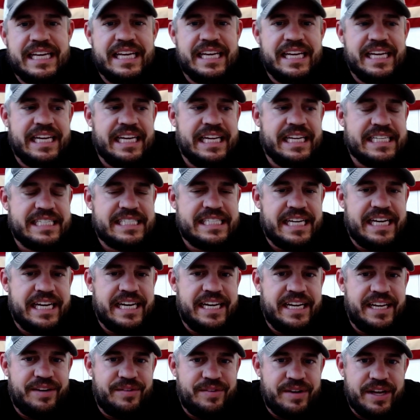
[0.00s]
He decided
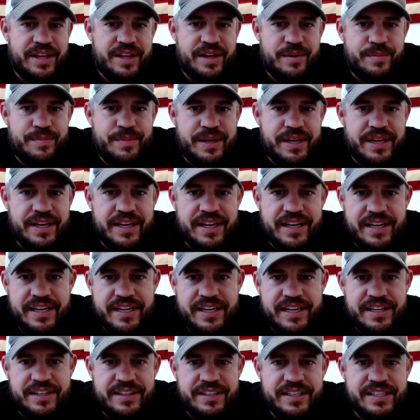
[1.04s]
he'd rather be
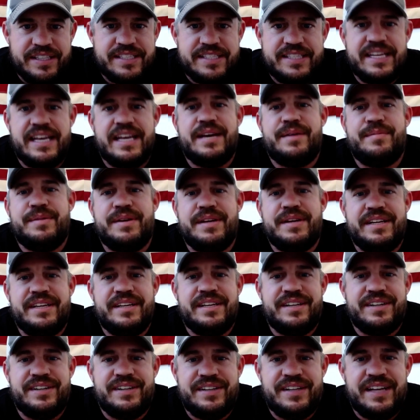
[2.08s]
killing salmon
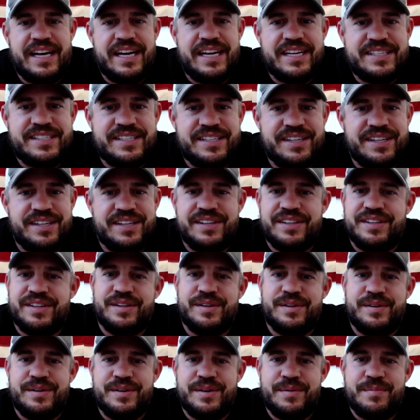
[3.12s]
in Alaska
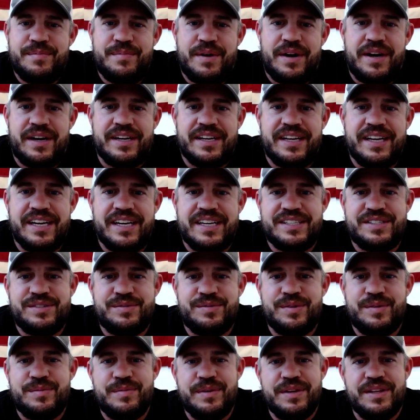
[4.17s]
than podcasting
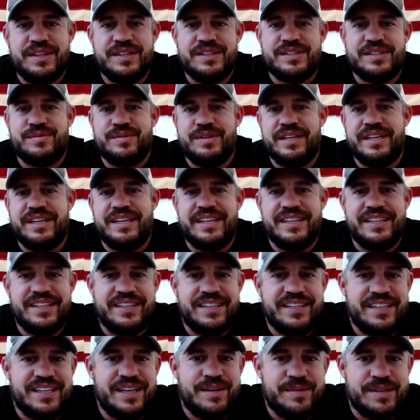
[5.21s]
with me this week,
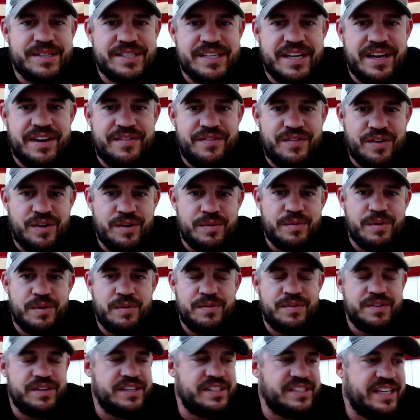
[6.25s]
and I'm excited for him.
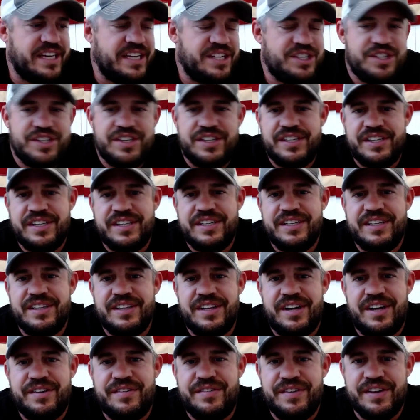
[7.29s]
Hopefully he's catching a
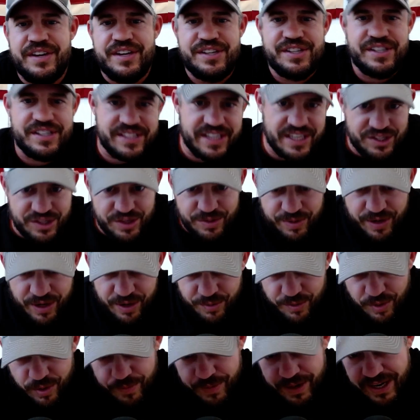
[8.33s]
lot of fish. That's actually why I
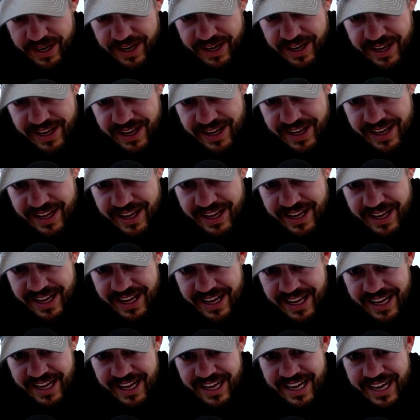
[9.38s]
wore my
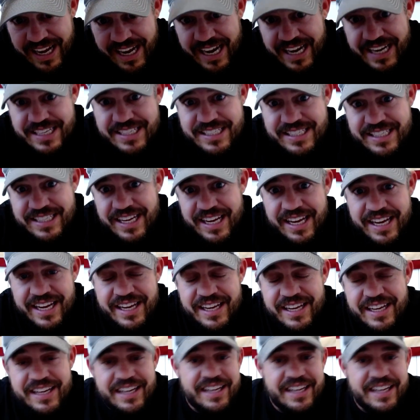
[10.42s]
hat today.